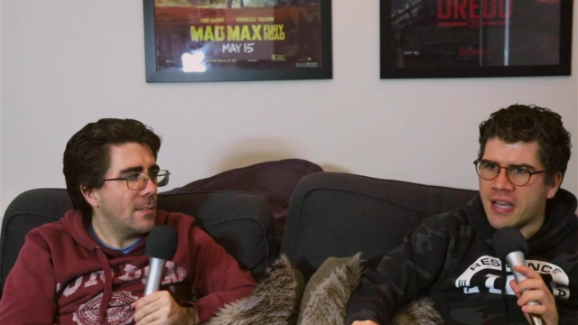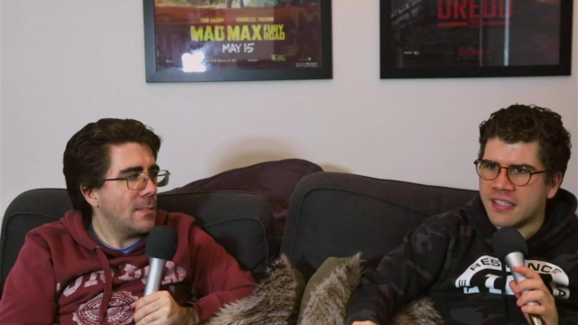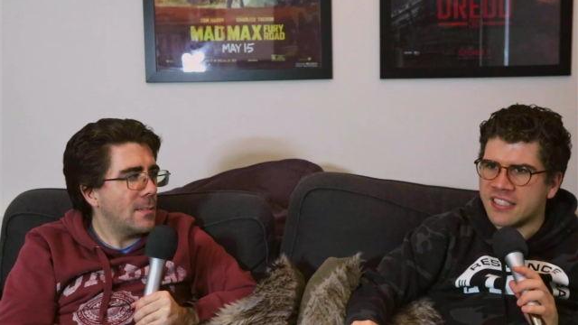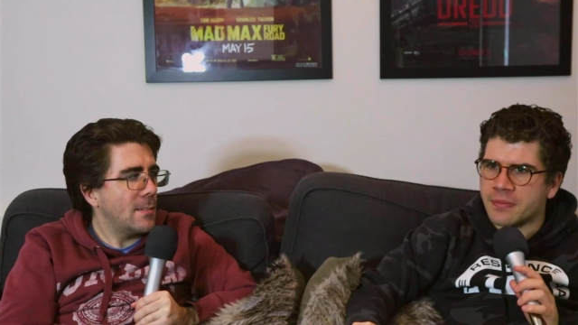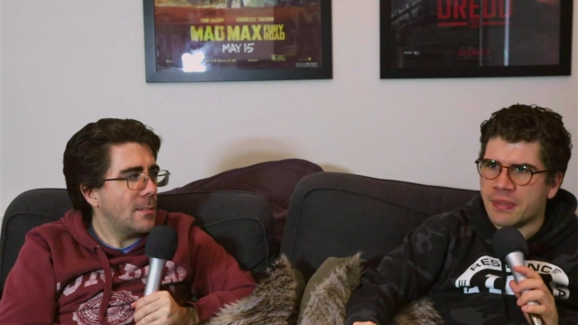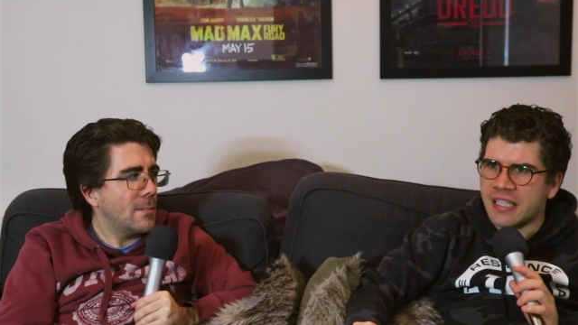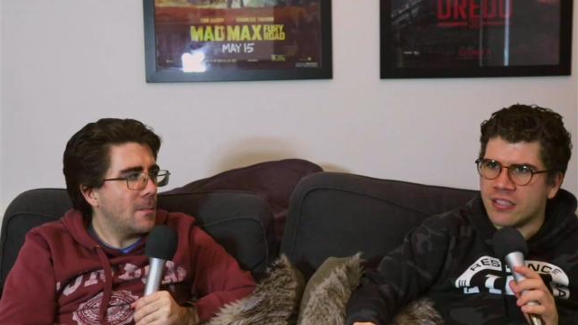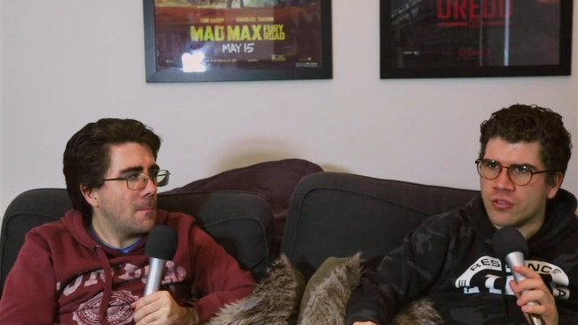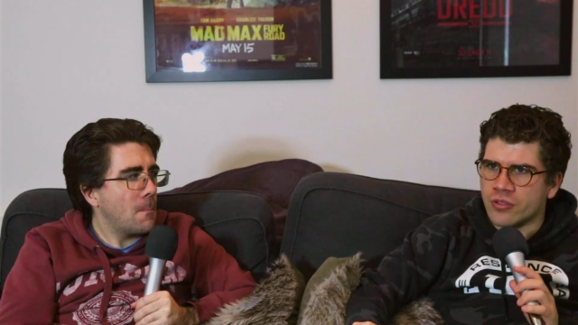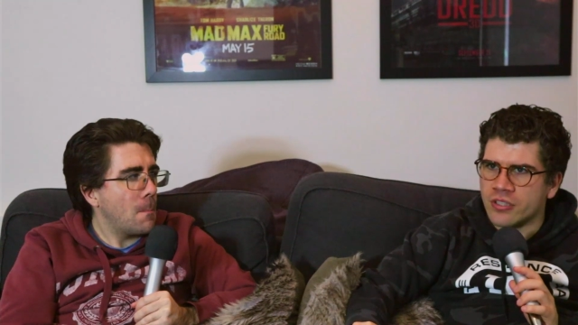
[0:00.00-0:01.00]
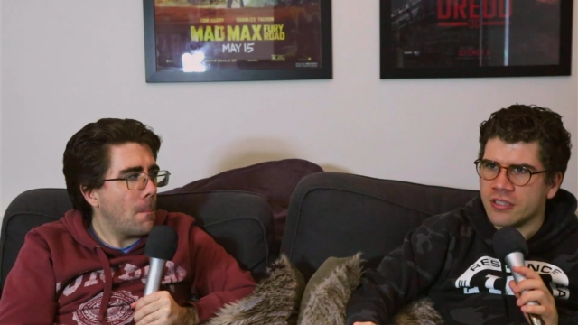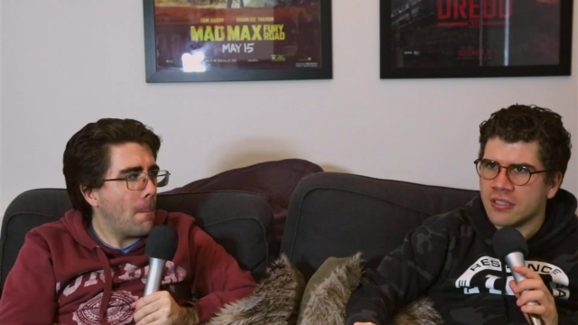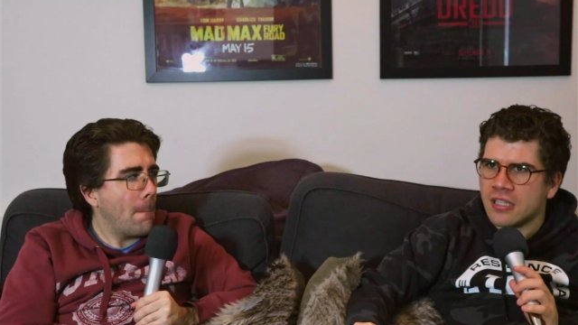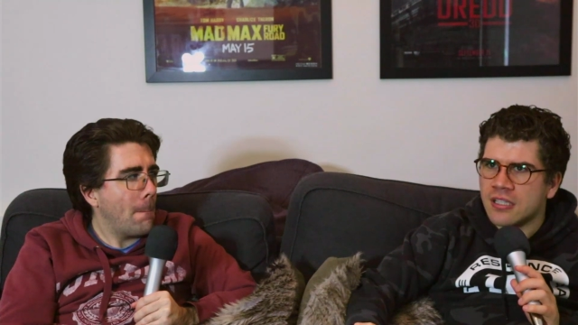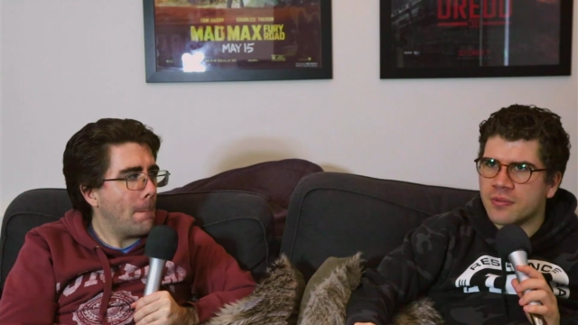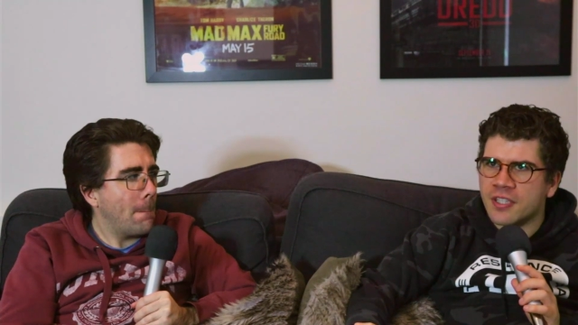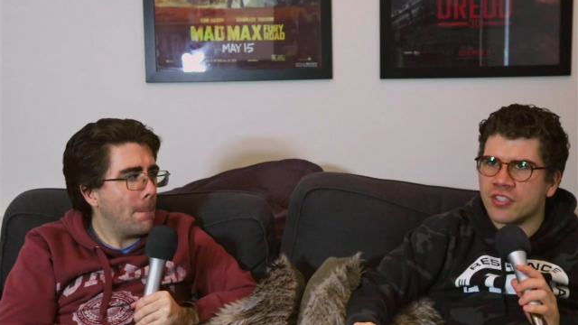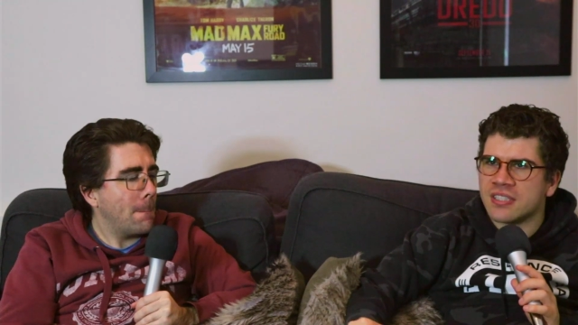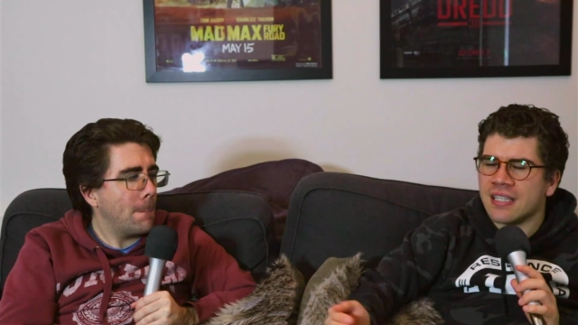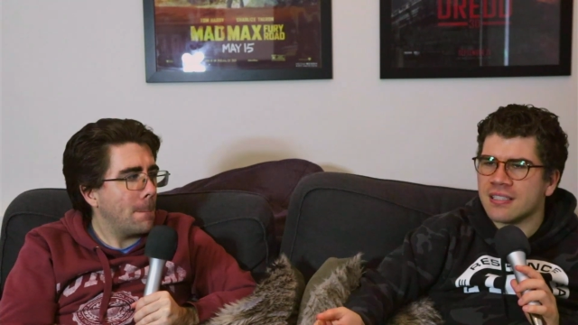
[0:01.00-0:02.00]
Speaker 1: Speed good because
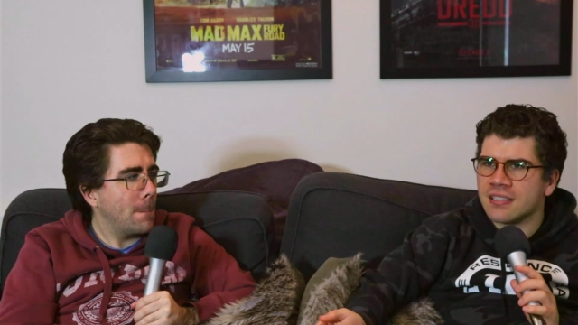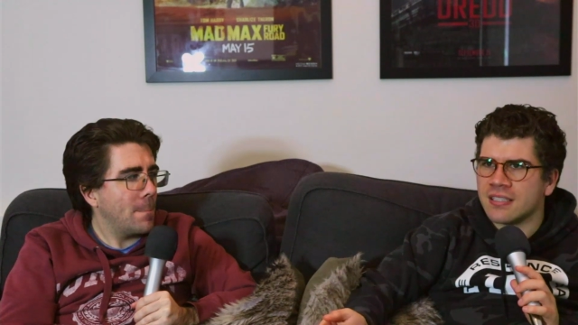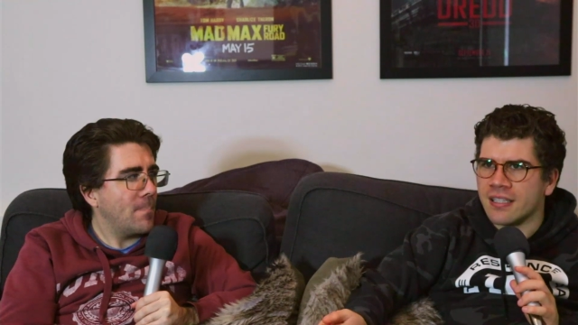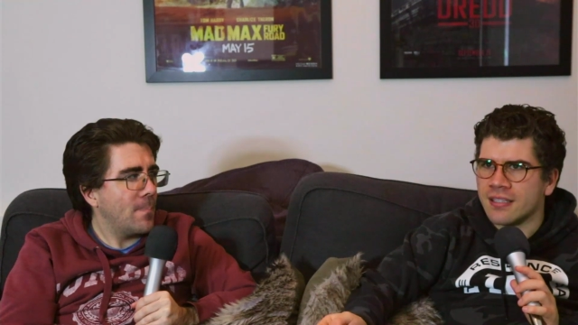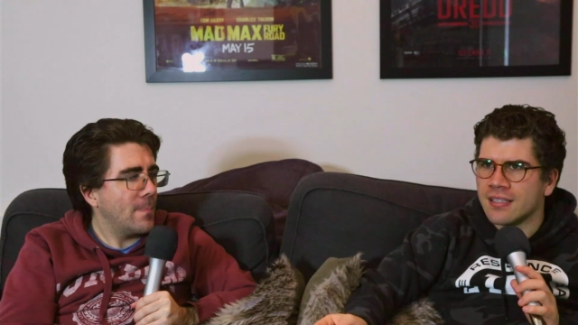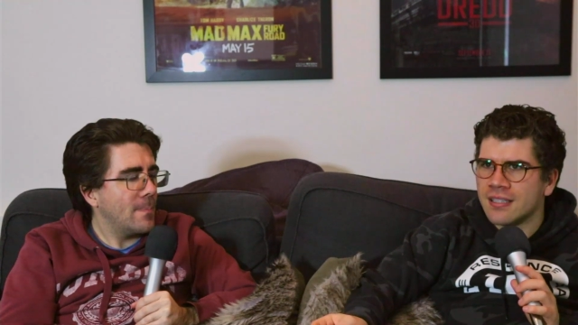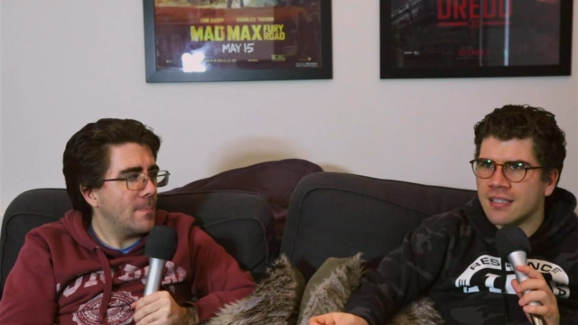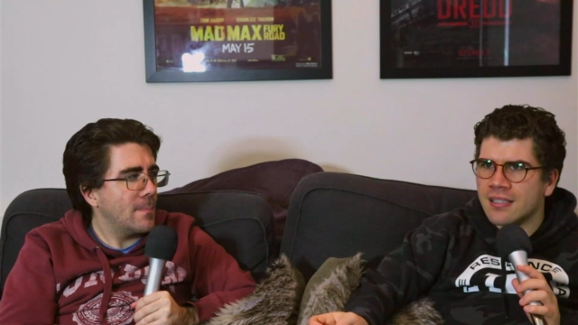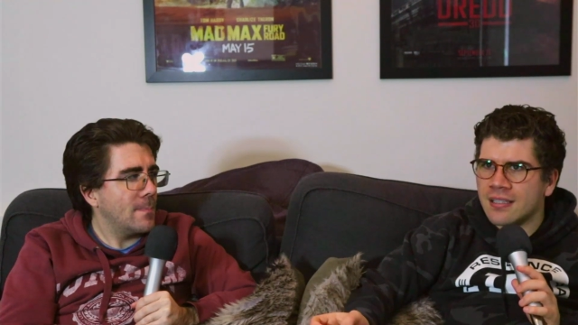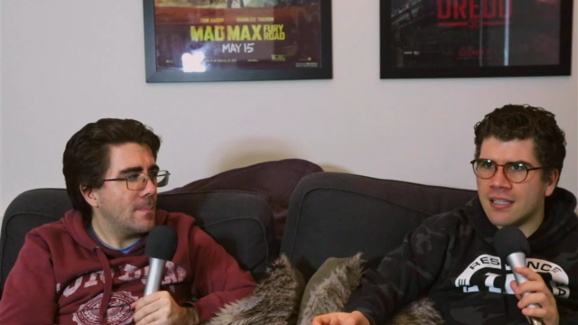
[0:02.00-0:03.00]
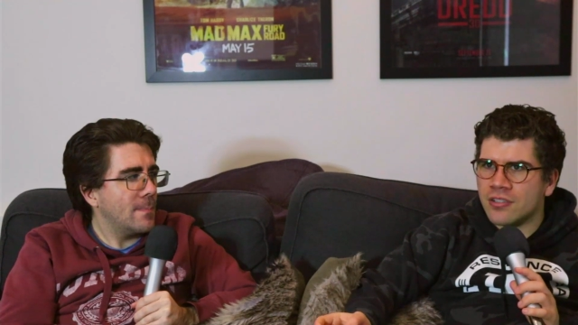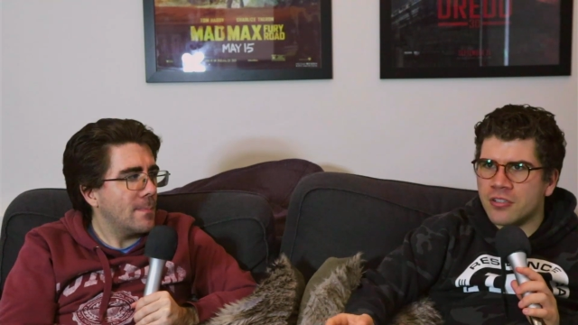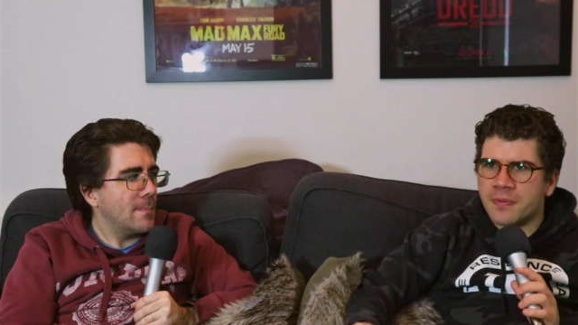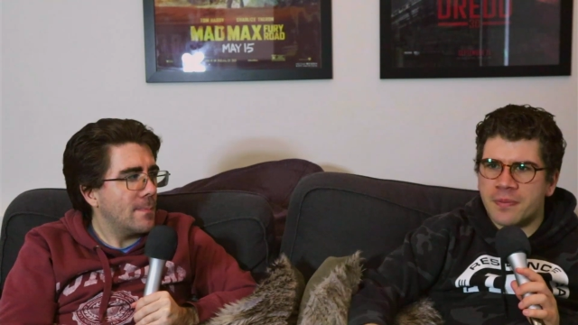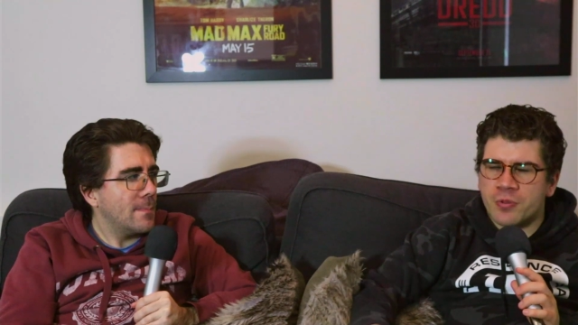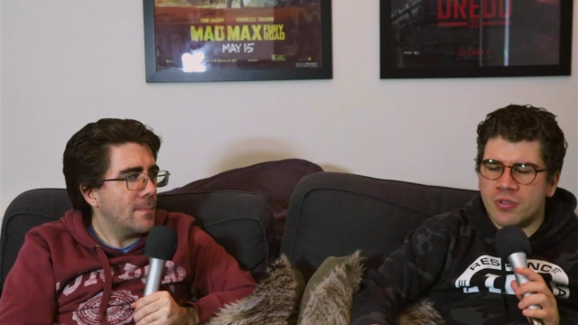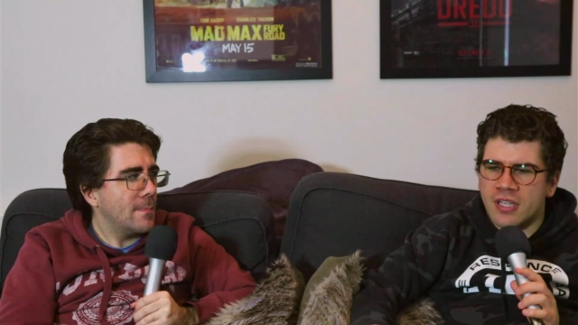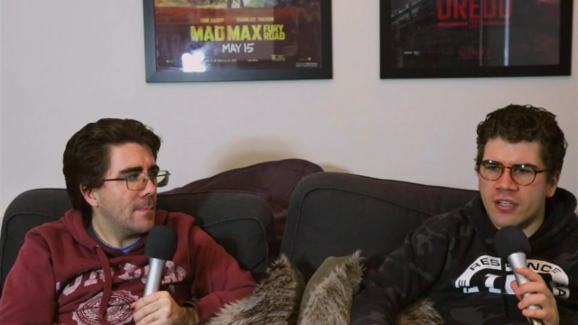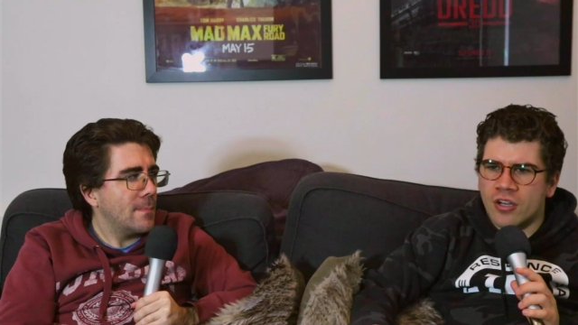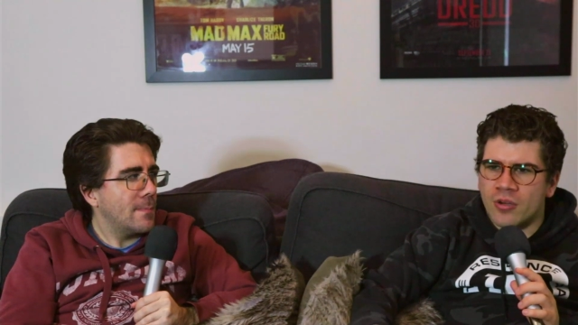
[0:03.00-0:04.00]
that's the thing. A lot of people were like,
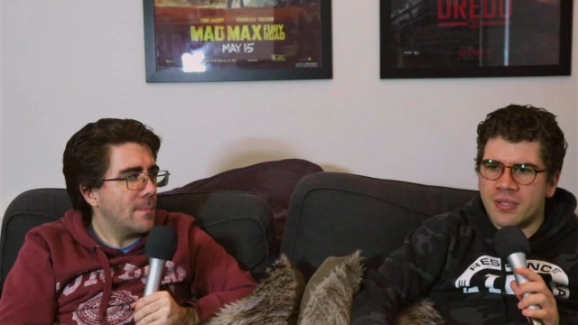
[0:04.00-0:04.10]
"Oh, it's a